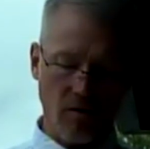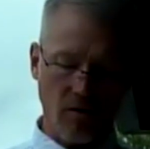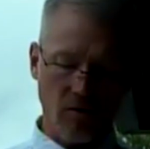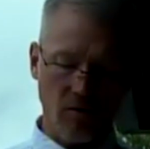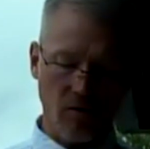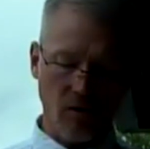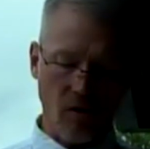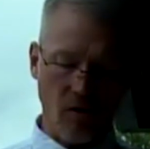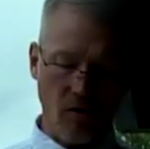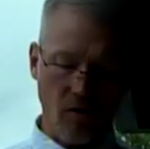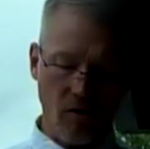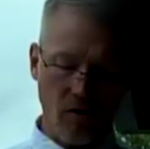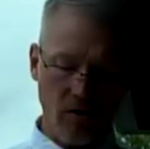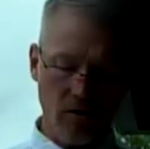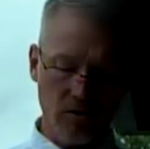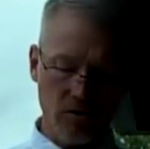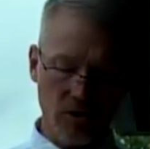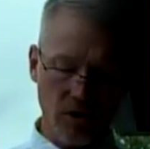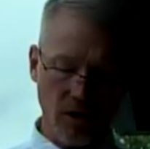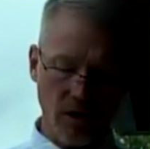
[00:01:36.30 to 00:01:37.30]
are
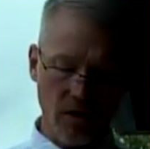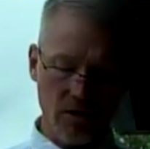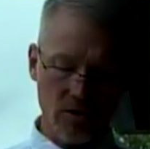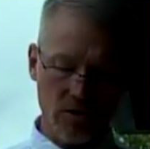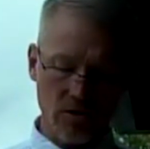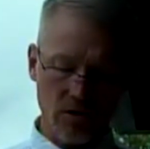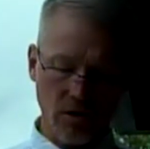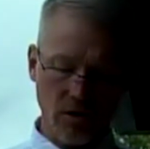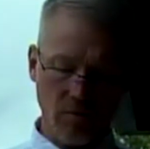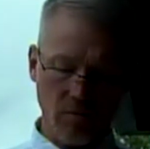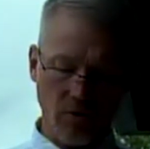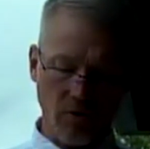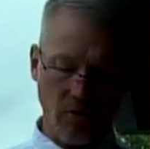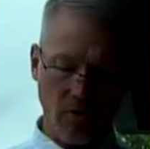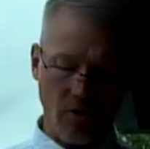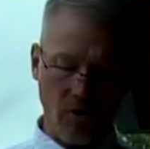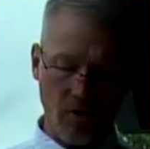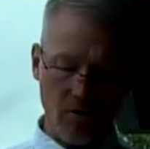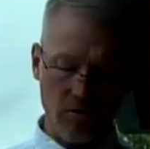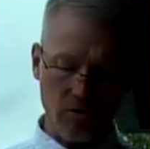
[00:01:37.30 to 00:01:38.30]
large and some
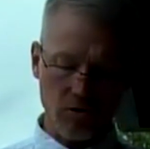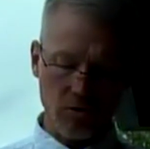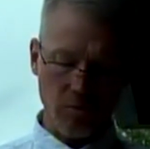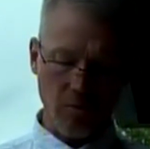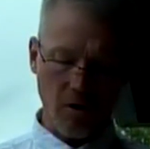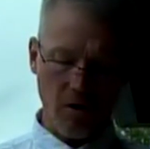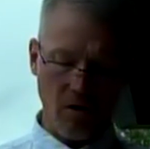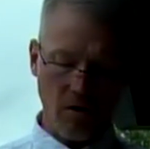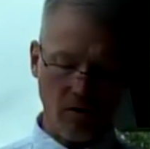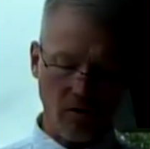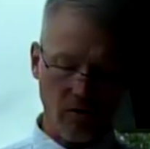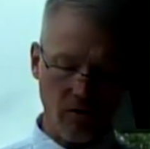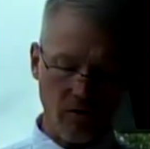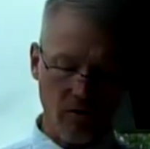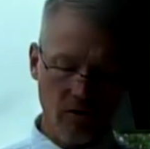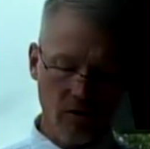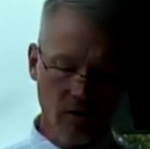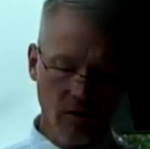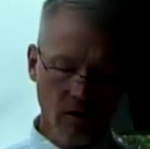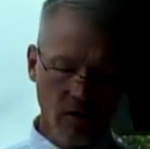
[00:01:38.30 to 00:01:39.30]
are smaller.